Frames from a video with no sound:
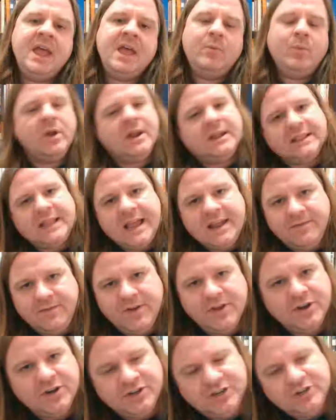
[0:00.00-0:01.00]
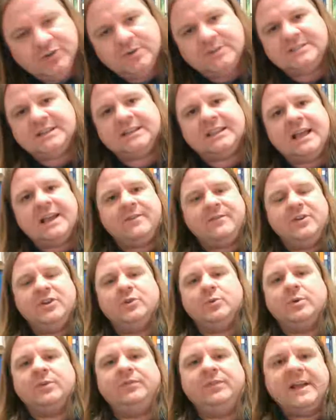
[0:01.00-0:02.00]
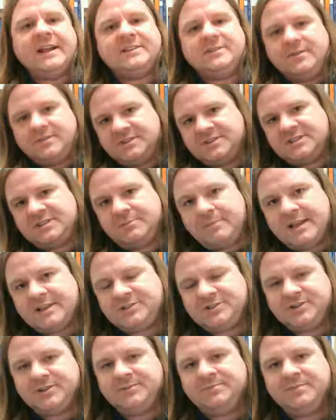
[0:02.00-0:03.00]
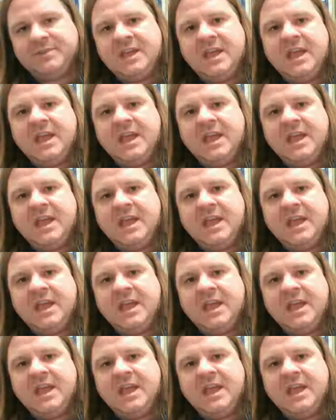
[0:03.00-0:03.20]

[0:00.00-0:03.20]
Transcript: And what I'd like for you to do is I'd like for you to reflect on the semester.